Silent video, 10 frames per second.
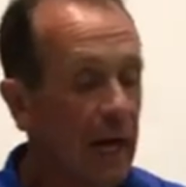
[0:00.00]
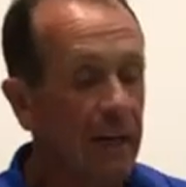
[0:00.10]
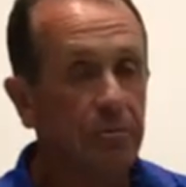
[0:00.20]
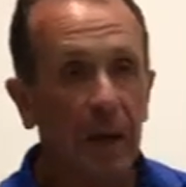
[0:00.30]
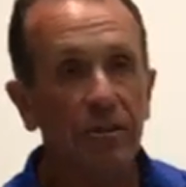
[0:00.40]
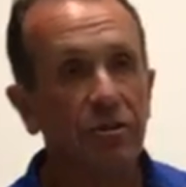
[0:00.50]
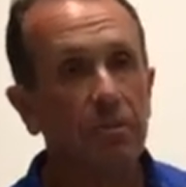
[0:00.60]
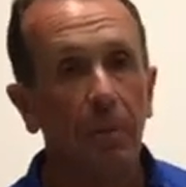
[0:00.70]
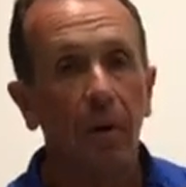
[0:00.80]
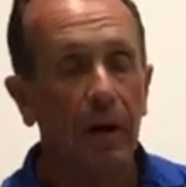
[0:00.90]
is patient
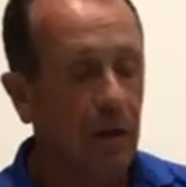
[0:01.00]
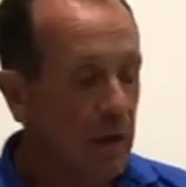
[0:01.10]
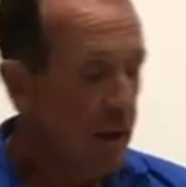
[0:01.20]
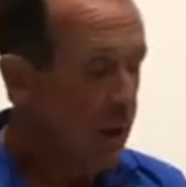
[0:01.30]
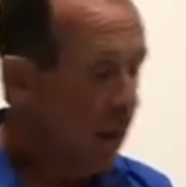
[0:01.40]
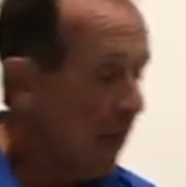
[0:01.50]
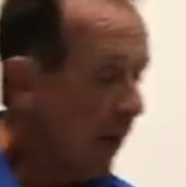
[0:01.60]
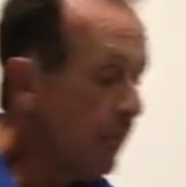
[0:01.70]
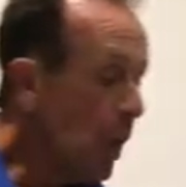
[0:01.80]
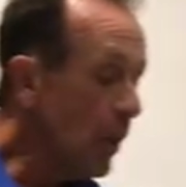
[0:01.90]
support.
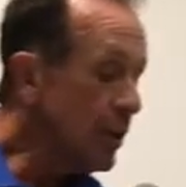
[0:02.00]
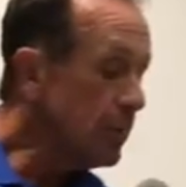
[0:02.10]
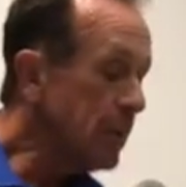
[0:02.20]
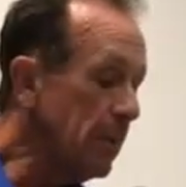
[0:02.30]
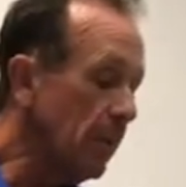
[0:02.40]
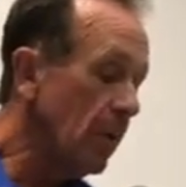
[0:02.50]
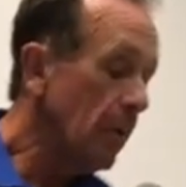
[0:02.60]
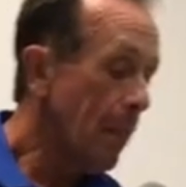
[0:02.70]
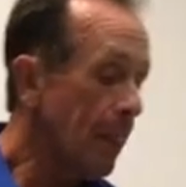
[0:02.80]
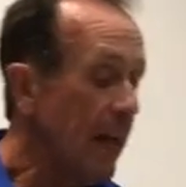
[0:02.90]
Knowing that
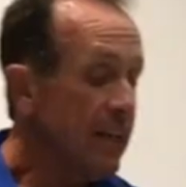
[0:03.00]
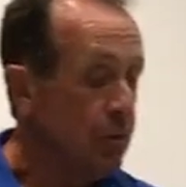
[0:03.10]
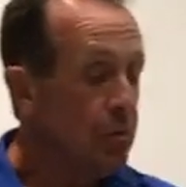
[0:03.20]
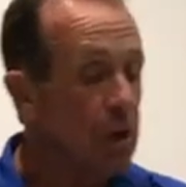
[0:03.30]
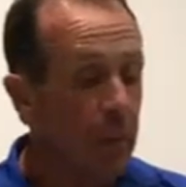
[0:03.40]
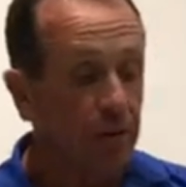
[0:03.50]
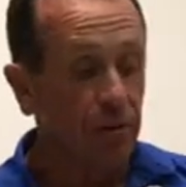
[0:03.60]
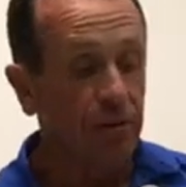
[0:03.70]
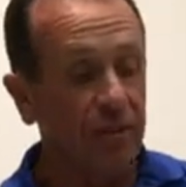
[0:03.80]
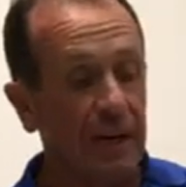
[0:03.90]
people like you going
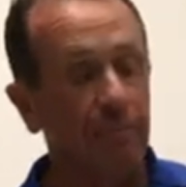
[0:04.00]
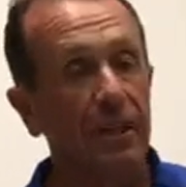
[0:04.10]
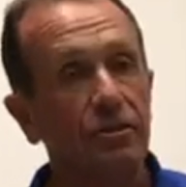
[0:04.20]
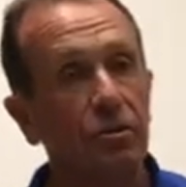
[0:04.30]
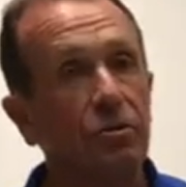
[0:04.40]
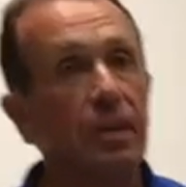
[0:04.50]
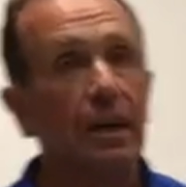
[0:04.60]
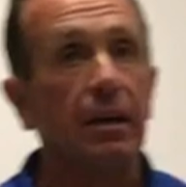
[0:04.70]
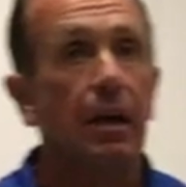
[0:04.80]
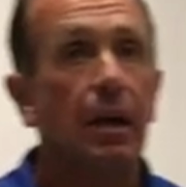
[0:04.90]
through the same things you
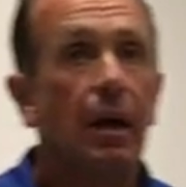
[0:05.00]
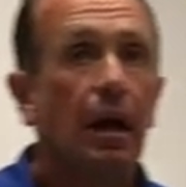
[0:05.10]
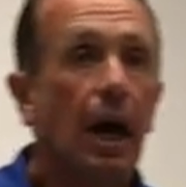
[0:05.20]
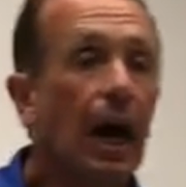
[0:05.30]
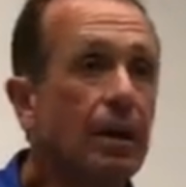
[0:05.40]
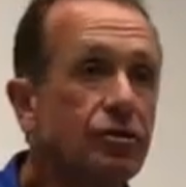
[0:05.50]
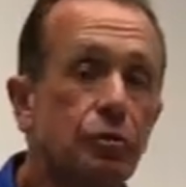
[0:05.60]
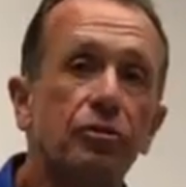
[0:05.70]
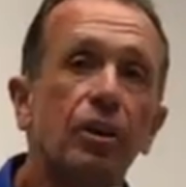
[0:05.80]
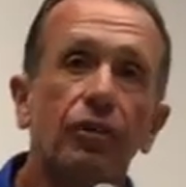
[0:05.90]
did
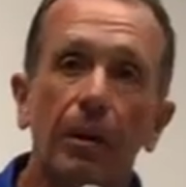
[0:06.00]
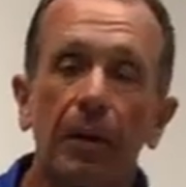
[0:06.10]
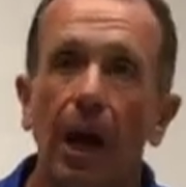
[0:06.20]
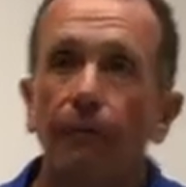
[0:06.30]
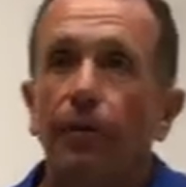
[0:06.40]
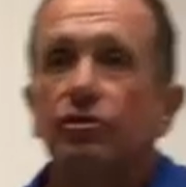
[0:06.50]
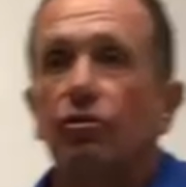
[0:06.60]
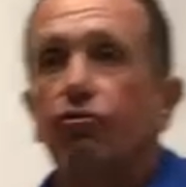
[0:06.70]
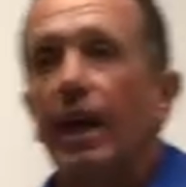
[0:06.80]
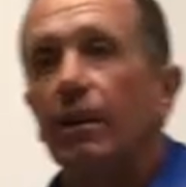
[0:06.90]
just was incredibly helpful. It's
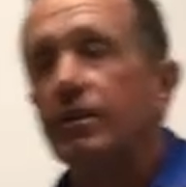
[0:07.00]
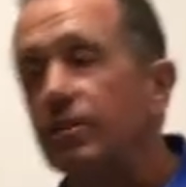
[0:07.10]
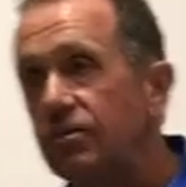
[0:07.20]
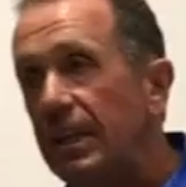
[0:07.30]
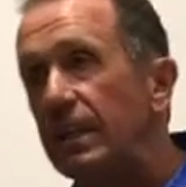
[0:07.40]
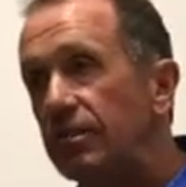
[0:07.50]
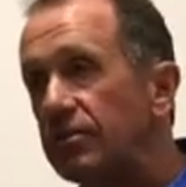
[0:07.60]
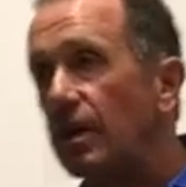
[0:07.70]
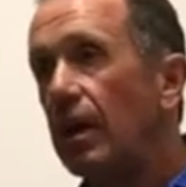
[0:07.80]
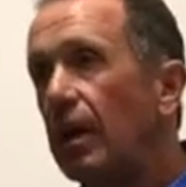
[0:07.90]
a rare
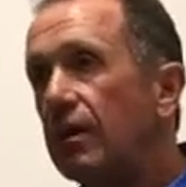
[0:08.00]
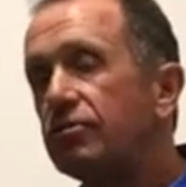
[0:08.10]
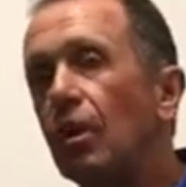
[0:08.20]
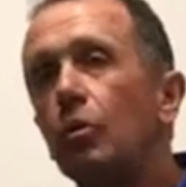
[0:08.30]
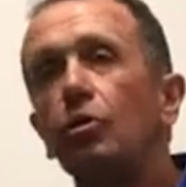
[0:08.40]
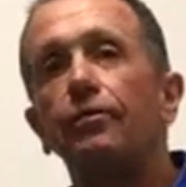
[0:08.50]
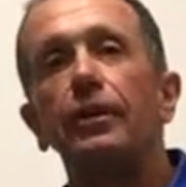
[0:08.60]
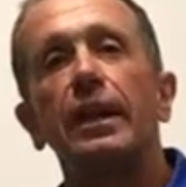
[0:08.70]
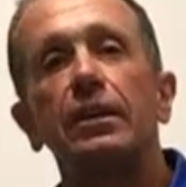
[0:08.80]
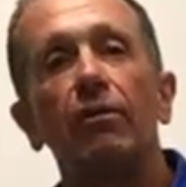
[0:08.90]
disease, so you
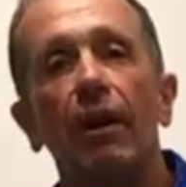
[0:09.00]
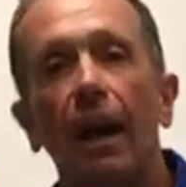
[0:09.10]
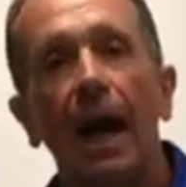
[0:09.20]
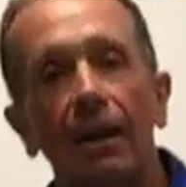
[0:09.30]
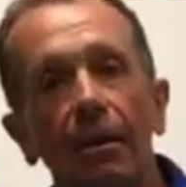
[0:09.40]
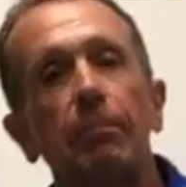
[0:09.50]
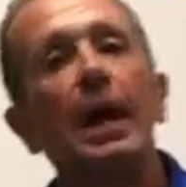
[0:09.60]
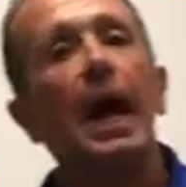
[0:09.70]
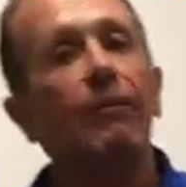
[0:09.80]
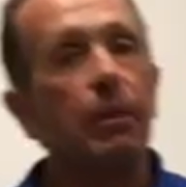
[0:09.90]
feel like you're on an island,
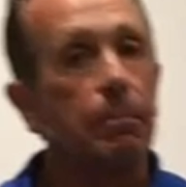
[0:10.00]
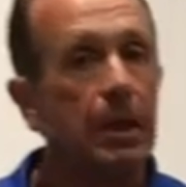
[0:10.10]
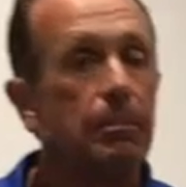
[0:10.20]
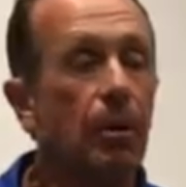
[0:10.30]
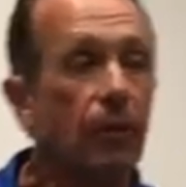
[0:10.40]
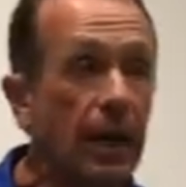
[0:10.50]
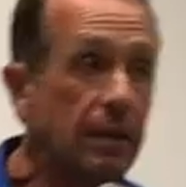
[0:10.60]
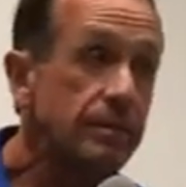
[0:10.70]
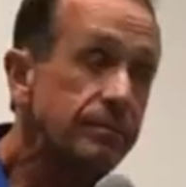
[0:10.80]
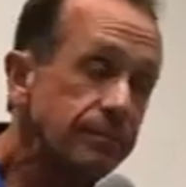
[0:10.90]
but having people
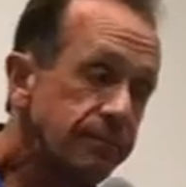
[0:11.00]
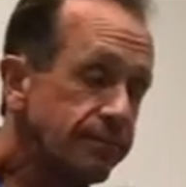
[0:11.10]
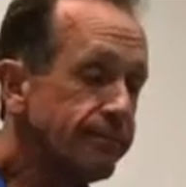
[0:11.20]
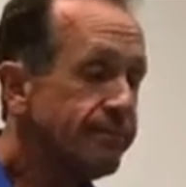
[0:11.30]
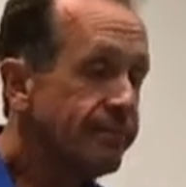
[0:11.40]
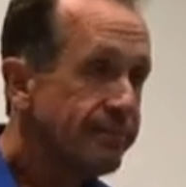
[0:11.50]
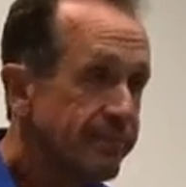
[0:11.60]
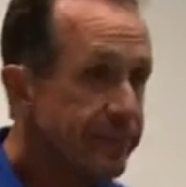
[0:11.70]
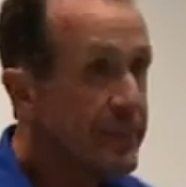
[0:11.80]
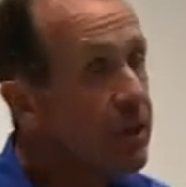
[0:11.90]
that
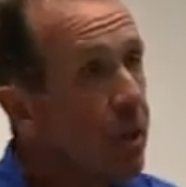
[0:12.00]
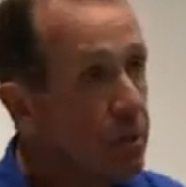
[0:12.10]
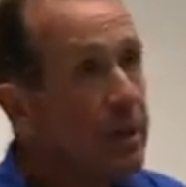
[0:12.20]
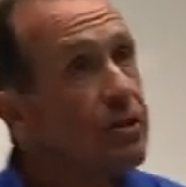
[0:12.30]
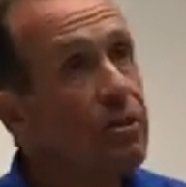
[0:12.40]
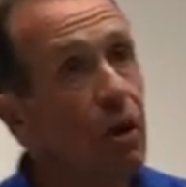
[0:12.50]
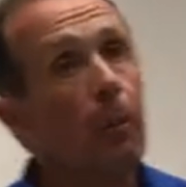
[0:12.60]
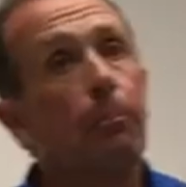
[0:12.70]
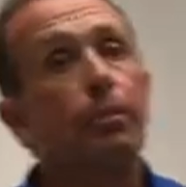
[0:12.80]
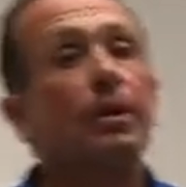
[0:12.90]
you get to
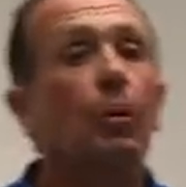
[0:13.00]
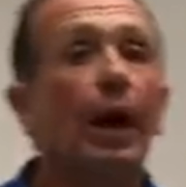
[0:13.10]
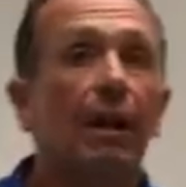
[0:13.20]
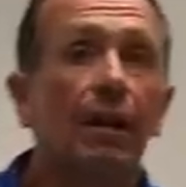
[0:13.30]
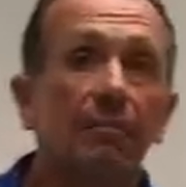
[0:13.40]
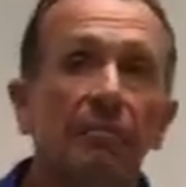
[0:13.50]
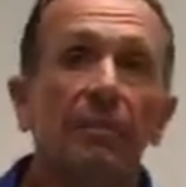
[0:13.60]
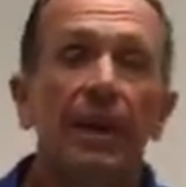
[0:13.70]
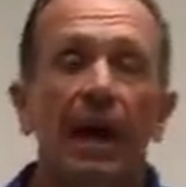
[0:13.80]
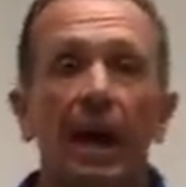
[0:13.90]
know pretty well,
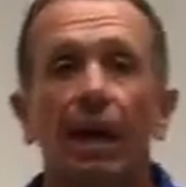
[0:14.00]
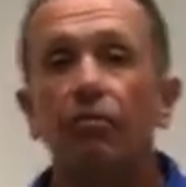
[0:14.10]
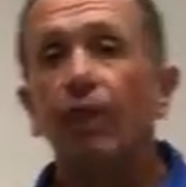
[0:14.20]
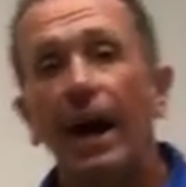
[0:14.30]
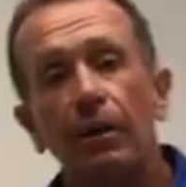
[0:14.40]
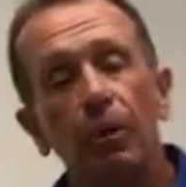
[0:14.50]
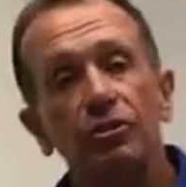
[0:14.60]
Ryan